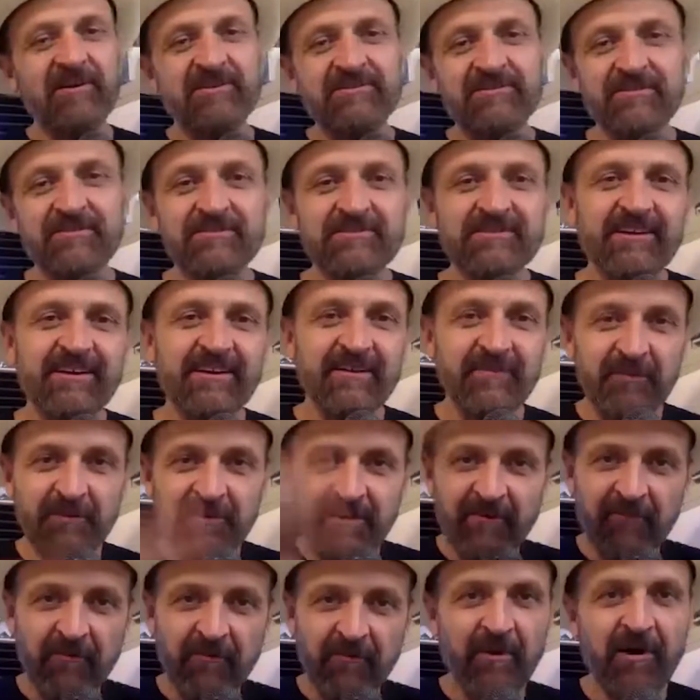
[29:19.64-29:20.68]
suicide. If
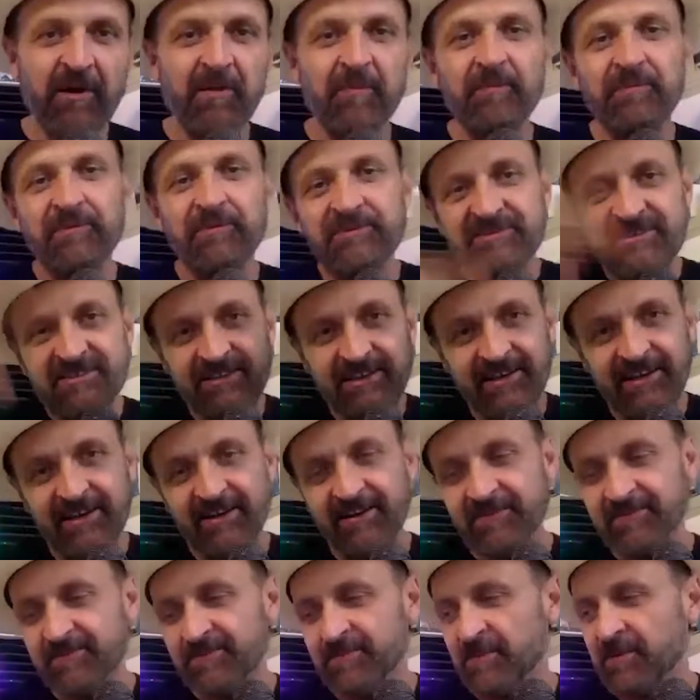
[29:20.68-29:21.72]
you have a problem, please seek
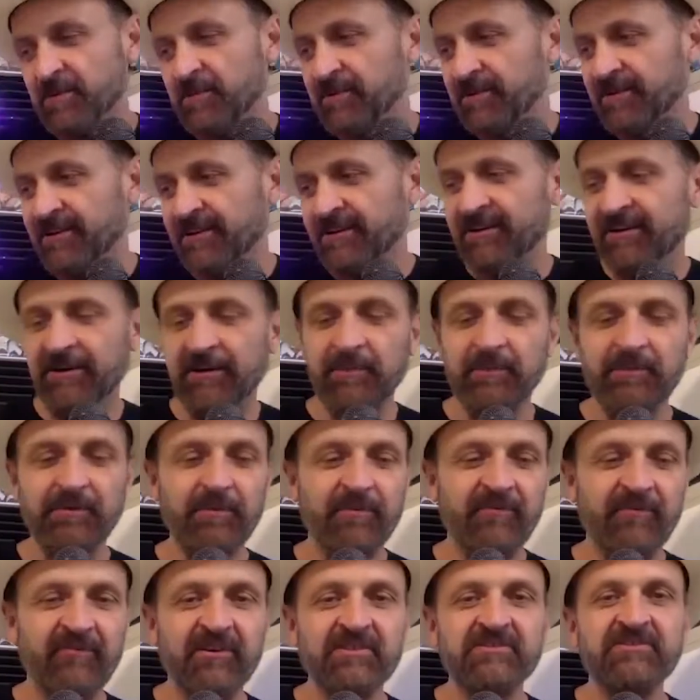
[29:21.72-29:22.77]
out people that can help you
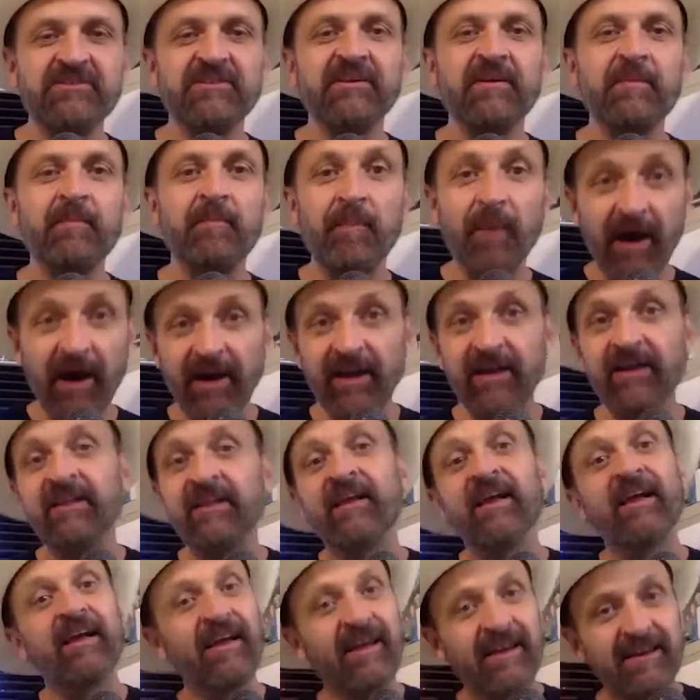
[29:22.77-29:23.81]
professionally. But
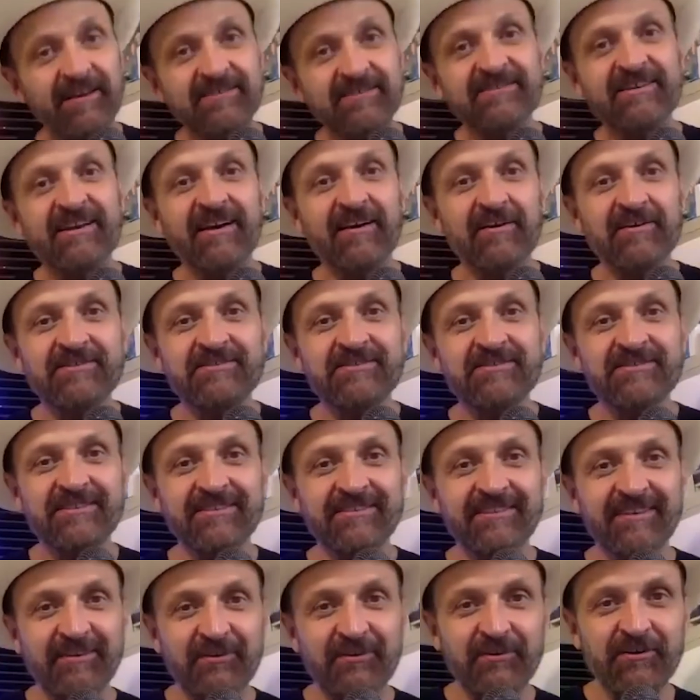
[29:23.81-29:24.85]
it is kind of
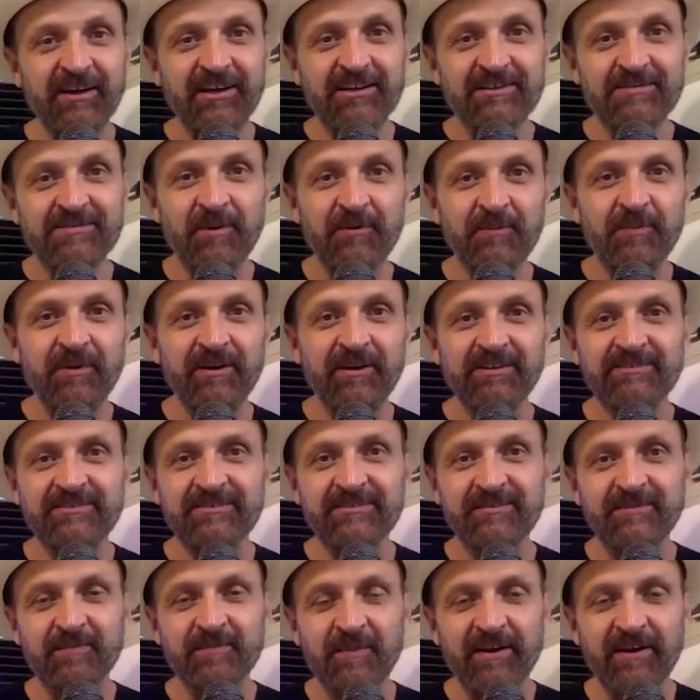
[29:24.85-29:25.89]
interesting though. You guys both picked
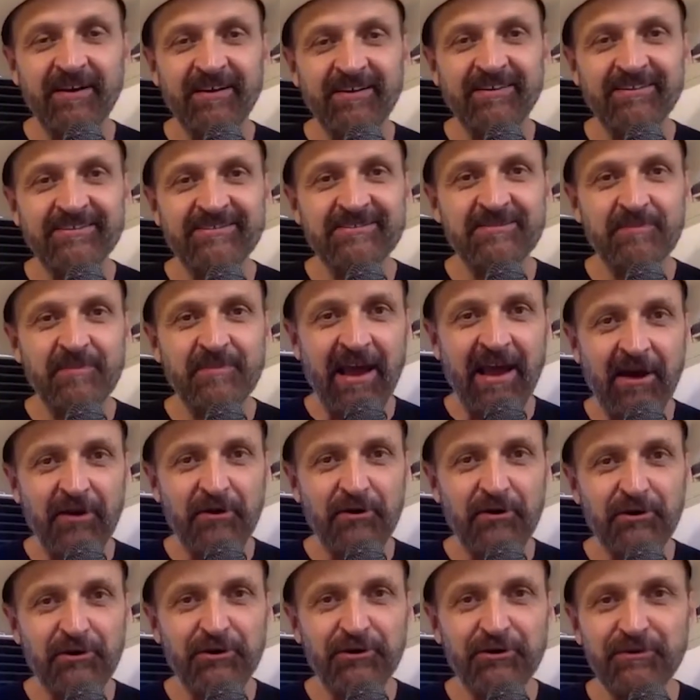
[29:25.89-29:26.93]
some
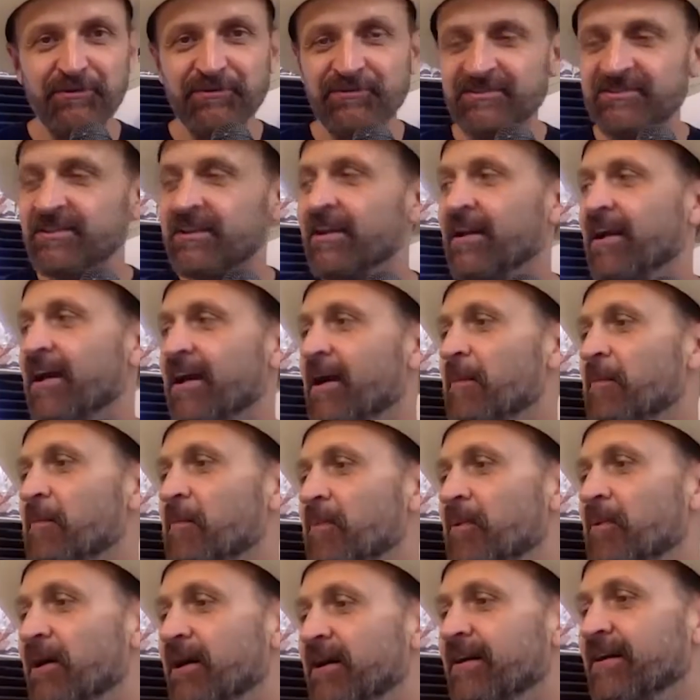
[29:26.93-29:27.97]
downer dudes,
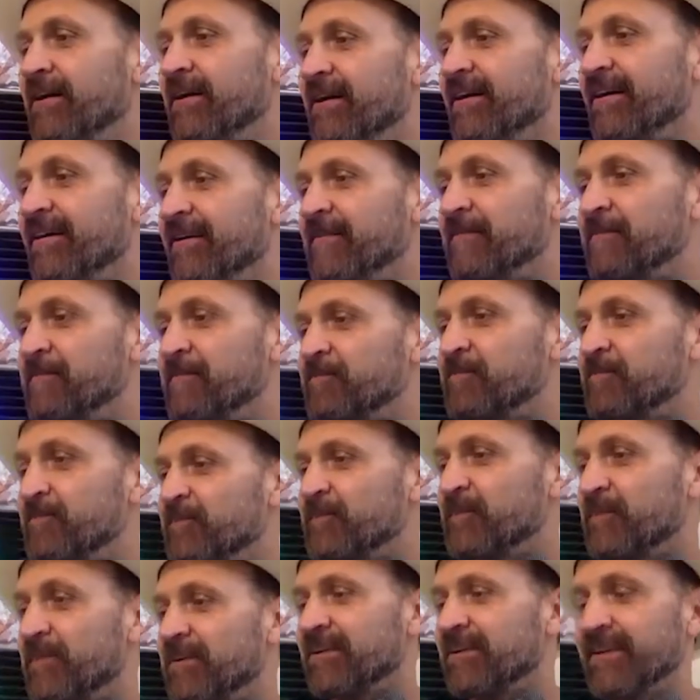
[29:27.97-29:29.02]
but
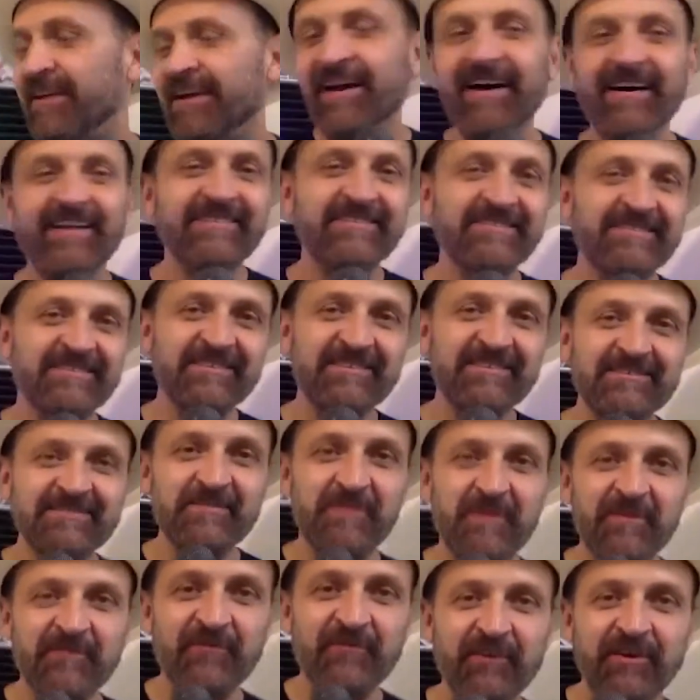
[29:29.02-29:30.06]
yeah. So this
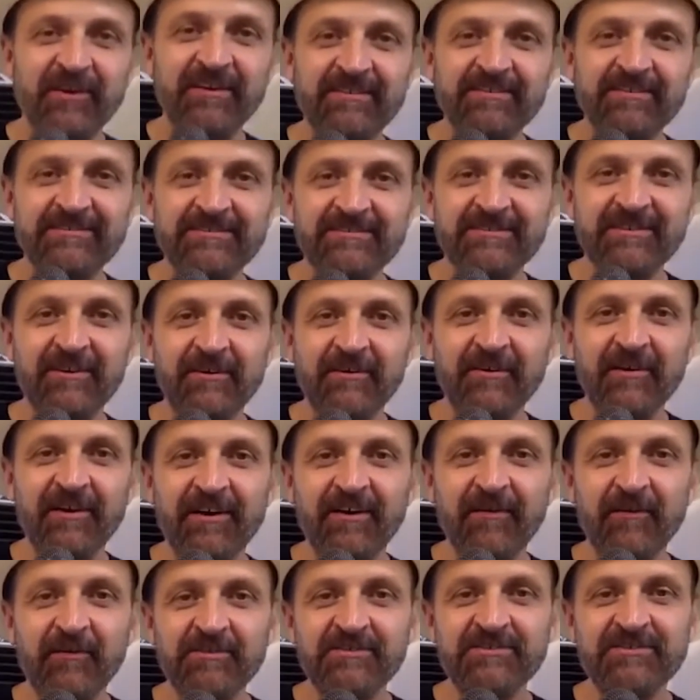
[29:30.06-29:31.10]
will be fun.
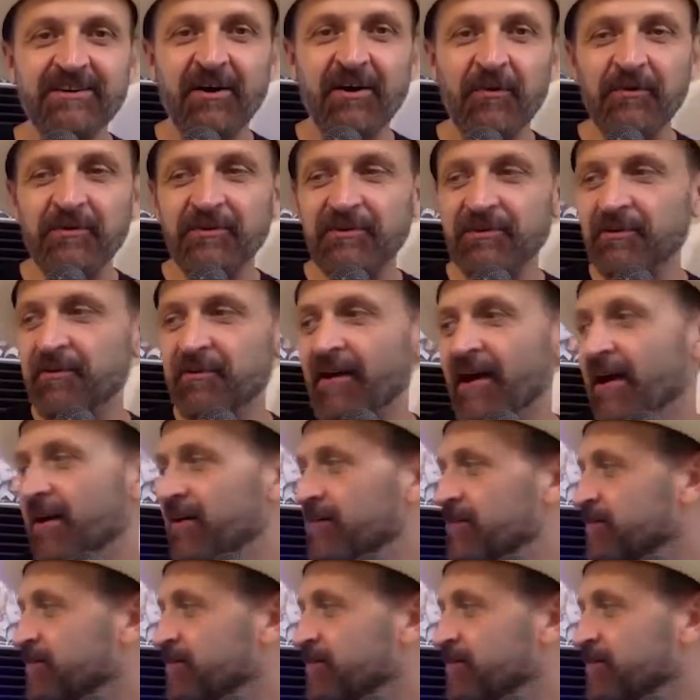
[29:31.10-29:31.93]
So we'll start with you, Adam.